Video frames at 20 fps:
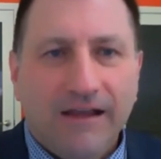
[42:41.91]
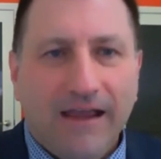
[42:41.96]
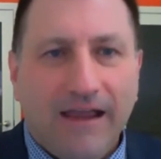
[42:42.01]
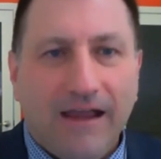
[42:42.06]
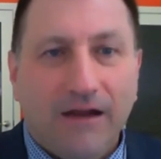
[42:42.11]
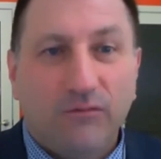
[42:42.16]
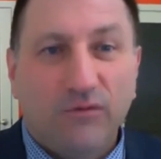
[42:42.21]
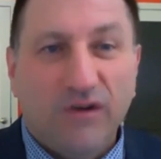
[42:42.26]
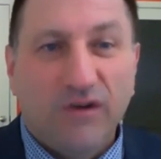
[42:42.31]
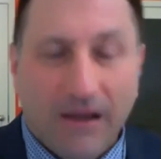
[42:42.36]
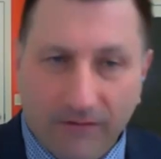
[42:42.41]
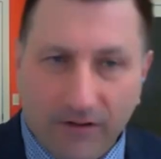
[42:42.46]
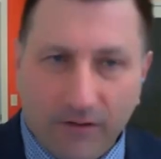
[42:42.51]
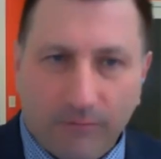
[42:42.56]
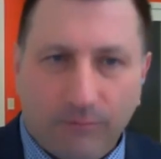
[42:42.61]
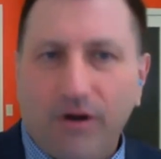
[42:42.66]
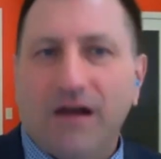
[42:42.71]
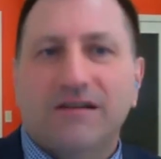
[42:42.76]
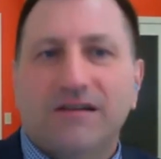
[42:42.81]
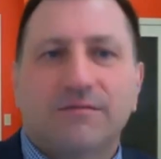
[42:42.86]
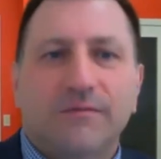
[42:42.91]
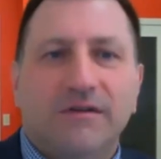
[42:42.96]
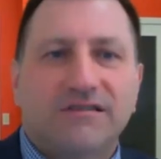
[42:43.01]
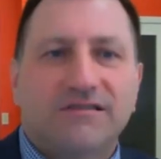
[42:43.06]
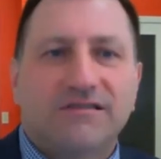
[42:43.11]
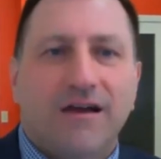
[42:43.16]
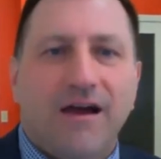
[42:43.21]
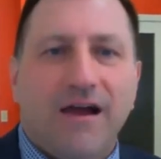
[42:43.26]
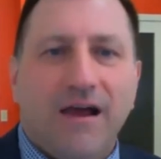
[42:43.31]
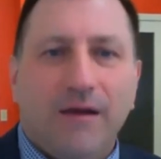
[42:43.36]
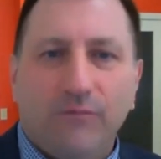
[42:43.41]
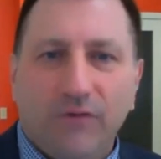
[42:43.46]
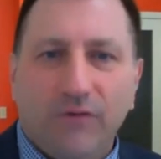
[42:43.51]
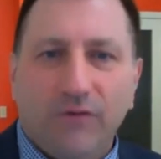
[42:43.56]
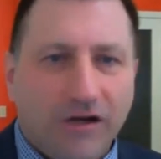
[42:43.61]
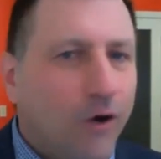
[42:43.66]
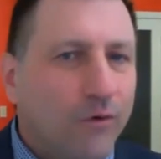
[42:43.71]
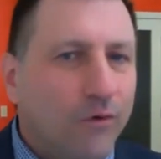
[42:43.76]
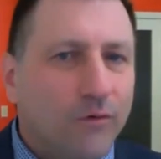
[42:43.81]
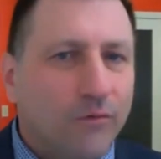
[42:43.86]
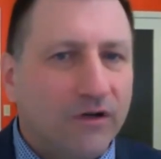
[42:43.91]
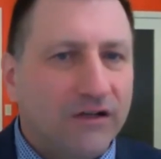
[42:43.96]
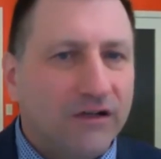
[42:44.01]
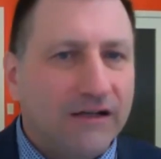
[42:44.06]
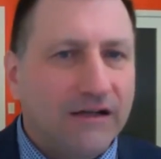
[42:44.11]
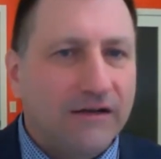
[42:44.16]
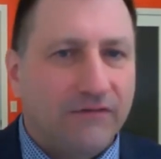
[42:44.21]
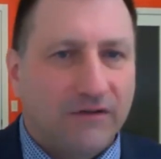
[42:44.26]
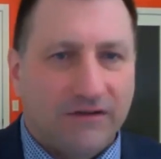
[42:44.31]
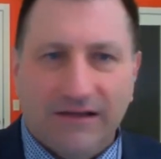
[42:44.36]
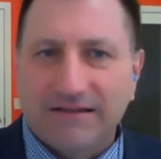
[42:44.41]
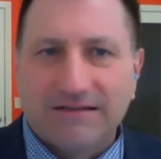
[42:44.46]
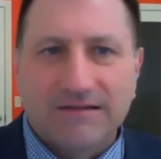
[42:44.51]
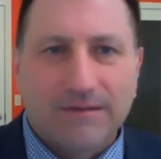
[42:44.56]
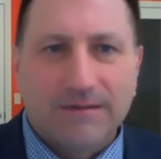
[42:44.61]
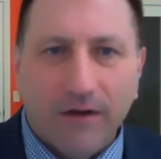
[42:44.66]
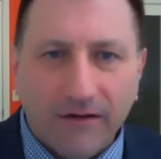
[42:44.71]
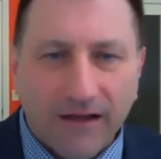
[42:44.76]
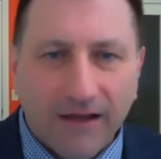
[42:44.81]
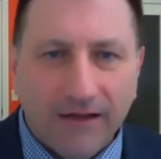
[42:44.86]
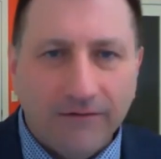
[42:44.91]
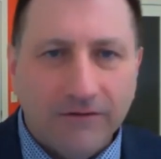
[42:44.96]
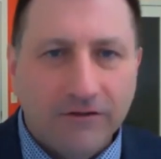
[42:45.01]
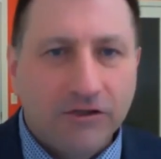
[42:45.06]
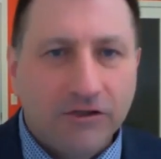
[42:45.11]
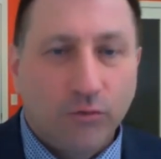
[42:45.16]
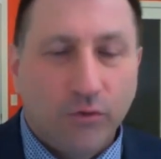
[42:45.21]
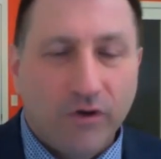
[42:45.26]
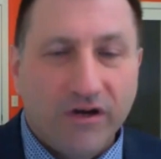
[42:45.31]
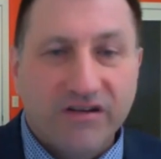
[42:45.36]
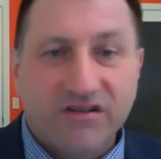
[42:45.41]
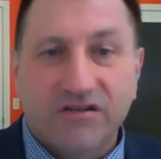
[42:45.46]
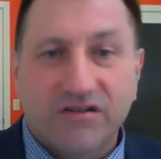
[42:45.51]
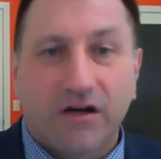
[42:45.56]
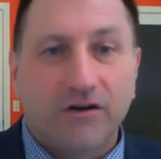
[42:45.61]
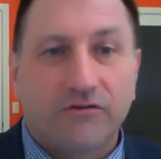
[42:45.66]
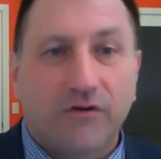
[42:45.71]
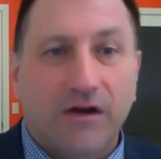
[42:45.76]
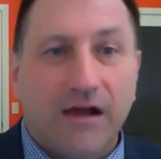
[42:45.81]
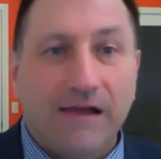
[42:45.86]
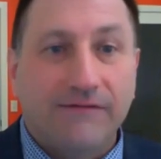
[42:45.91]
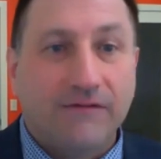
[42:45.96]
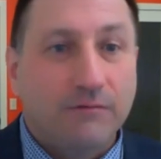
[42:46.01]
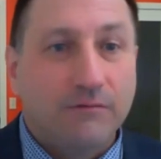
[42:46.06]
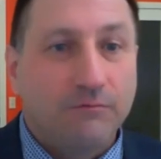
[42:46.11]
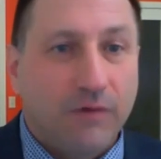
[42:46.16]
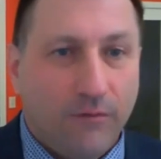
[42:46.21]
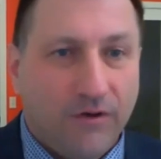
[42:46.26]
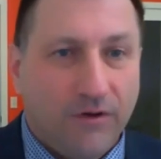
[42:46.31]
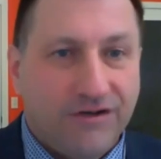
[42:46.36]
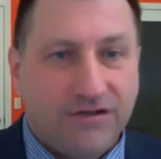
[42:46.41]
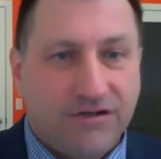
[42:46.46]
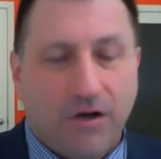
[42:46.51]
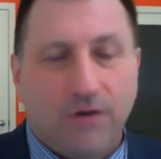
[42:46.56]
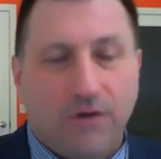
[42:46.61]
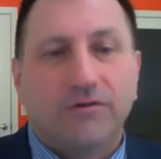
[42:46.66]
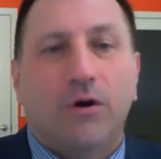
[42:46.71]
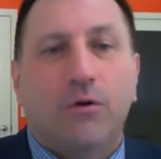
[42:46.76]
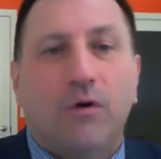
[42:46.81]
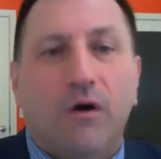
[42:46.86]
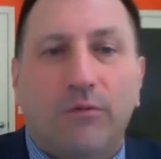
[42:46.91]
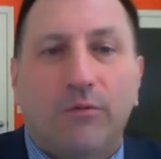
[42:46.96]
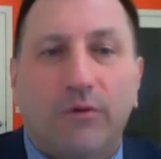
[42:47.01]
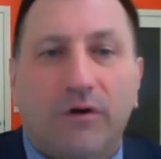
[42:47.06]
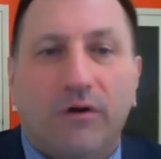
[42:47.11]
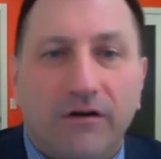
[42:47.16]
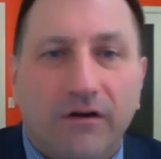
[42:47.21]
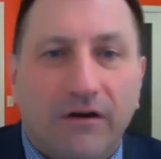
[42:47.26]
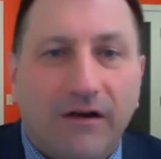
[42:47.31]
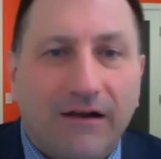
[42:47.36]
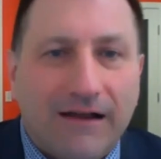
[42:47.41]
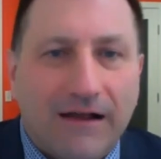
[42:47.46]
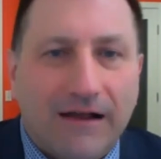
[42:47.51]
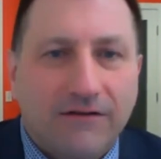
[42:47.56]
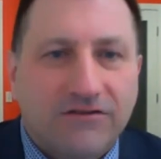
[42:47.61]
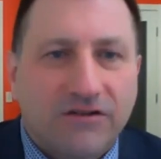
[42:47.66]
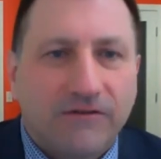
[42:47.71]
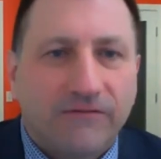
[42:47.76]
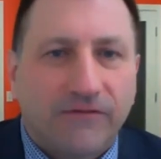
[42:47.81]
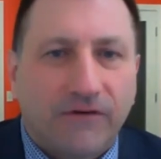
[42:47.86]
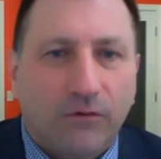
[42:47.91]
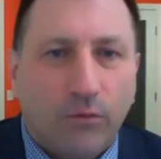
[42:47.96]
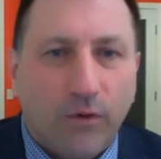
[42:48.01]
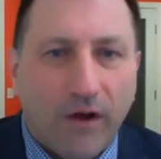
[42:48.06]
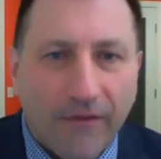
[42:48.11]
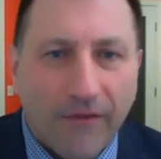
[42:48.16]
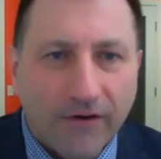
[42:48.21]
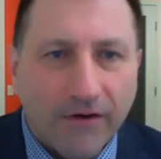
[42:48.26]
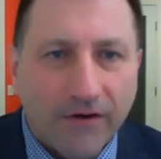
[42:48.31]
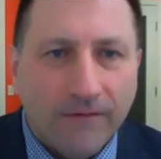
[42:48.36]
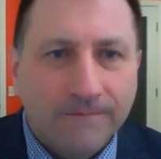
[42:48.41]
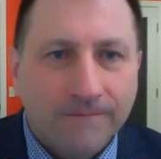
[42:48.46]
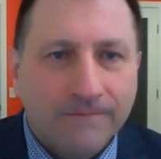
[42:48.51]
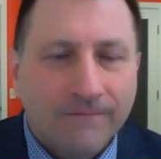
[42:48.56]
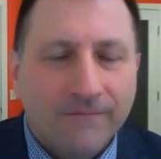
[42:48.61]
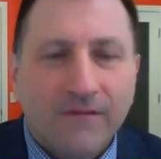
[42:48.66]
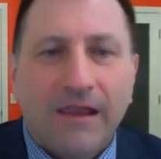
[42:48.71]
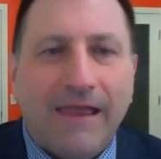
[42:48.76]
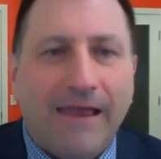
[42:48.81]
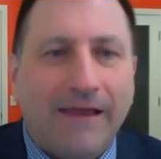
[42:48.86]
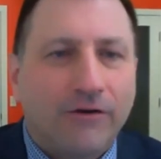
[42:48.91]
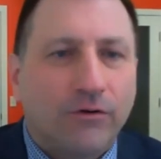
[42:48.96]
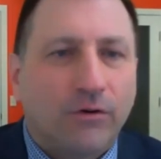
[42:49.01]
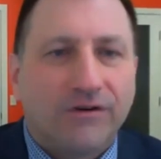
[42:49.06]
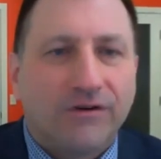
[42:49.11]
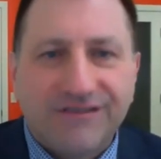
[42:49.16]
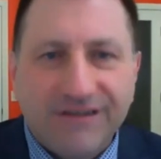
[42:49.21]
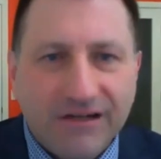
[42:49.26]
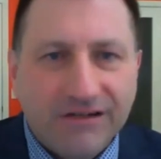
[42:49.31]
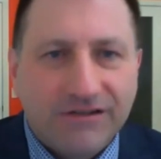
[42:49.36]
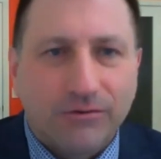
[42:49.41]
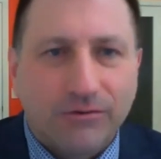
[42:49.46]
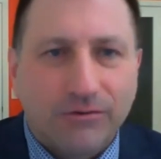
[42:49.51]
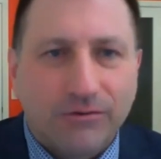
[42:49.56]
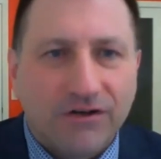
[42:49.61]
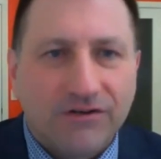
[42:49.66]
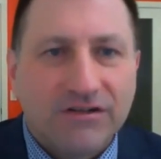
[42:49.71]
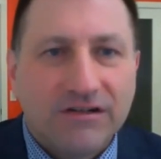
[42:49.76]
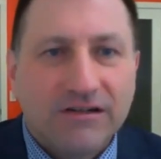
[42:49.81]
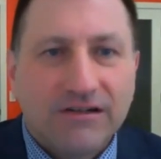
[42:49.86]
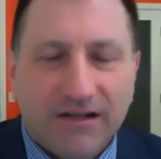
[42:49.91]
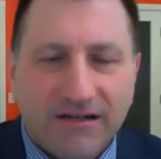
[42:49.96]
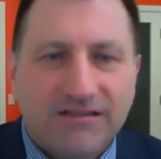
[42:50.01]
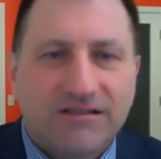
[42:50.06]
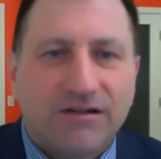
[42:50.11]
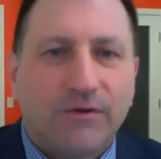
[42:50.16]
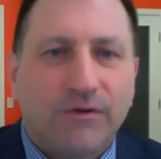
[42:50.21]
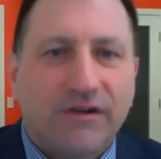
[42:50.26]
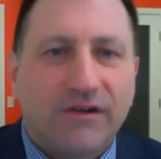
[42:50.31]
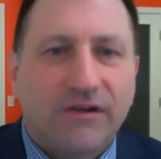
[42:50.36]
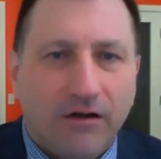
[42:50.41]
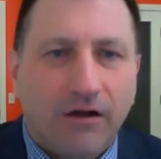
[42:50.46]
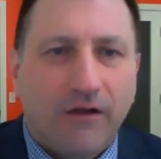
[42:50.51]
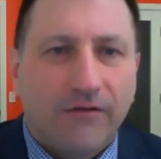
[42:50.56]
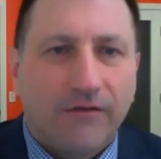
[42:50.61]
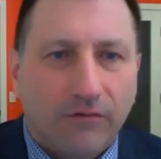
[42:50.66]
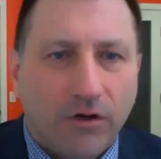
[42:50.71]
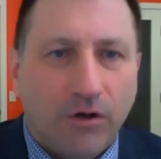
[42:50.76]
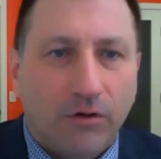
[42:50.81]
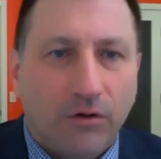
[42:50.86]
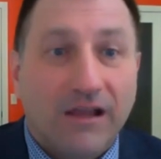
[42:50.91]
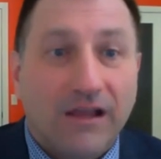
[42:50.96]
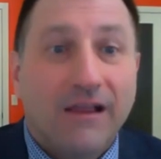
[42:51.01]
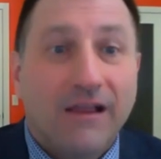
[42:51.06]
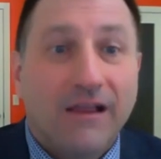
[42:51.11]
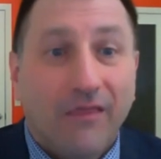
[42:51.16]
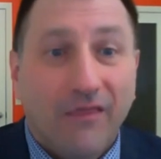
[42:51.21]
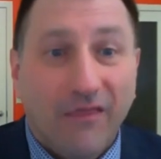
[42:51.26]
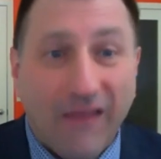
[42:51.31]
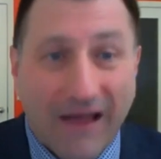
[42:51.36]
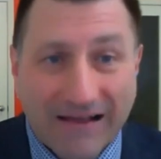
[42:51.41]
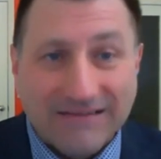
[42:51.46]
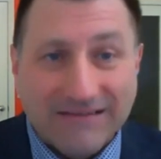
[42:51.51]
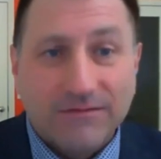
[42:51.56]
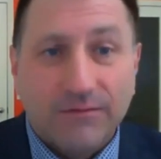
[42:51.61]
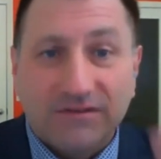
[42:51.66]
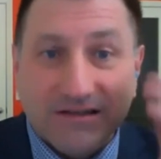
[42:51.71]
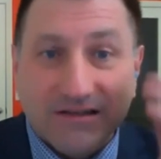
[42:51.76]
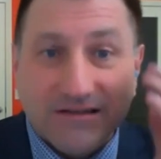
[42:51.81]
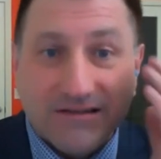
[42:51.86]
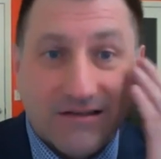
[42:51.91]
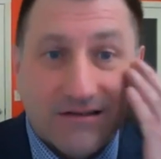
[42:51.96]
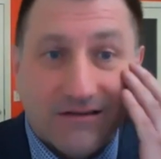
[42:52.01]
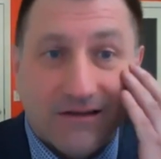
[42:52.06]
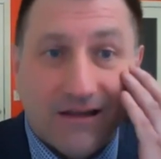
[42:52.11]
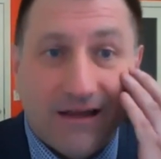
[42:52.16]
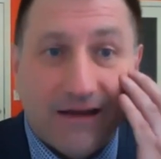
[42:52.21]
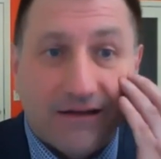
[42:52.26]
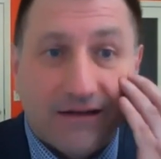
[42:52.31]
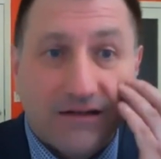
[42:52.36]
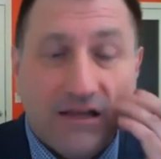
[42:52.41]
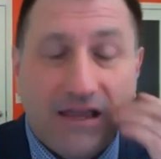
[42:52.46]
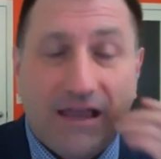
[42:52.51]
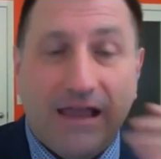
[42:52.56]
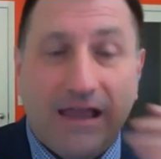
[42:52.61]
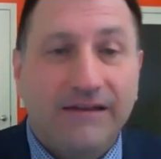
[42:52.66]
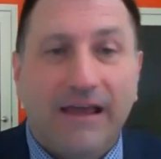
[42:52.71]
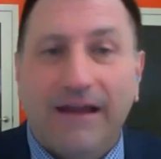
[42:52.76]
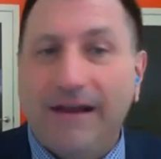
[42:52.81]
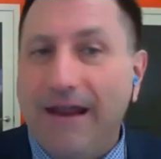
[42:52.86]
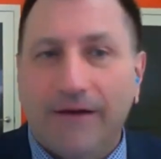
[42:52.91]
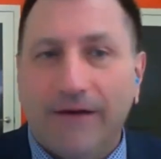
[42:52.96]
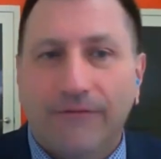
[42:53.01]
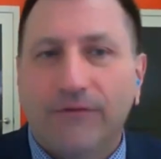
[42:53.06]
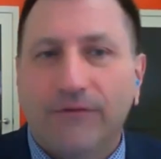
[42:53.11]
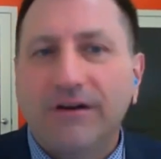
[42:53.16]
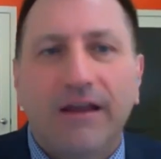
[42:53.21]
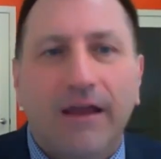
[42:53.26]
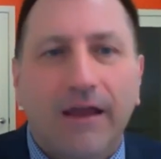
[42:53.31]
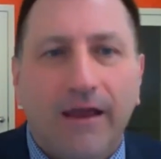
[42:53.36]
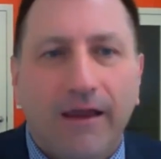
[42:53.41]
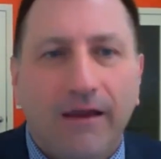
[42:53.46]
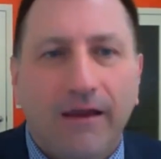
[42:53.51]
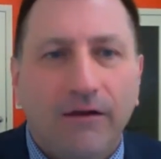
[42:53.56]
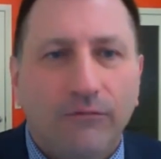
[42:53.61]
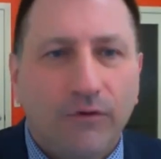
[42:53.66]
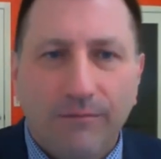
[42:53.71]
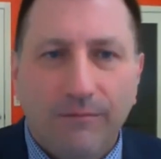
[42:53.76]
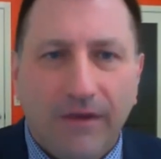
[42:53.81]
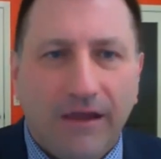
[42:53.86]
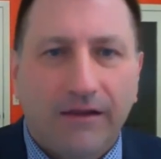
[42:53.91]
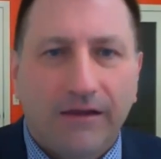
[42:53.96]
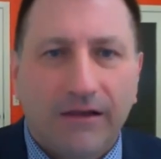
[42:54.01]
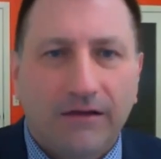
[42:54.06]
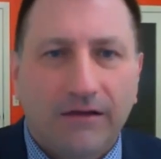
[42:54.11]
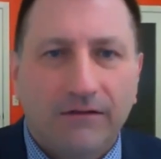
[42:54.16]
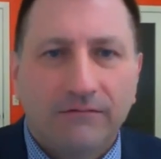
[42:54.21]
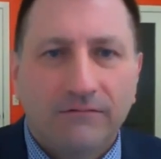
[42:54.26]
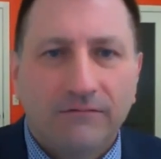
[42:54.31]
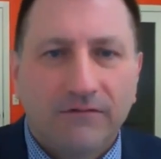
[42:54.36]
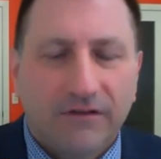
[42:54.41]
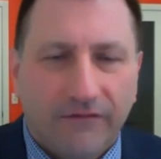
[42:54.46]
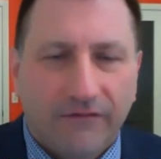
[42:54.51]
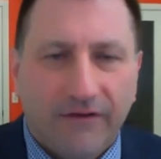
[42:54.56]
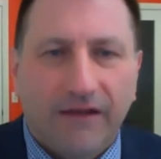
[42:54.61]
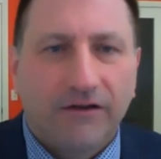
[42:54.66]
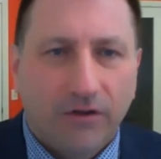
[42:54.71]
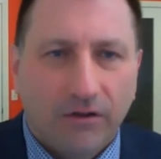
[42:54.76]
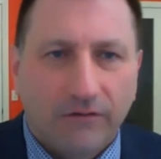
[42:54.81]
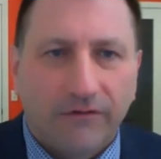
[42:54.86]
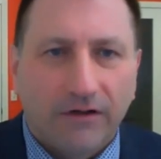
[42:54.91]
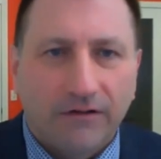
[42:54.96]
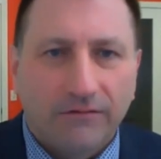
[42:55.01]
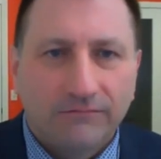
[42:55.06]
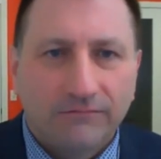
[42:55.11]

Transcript: And we have an approximate time. We know when we're leaving. That's about it. We start driving, but we don't know what we're going to account to for weather and or detours until we get on the road. That's what this is like. And yet every day we make it to Vancouver.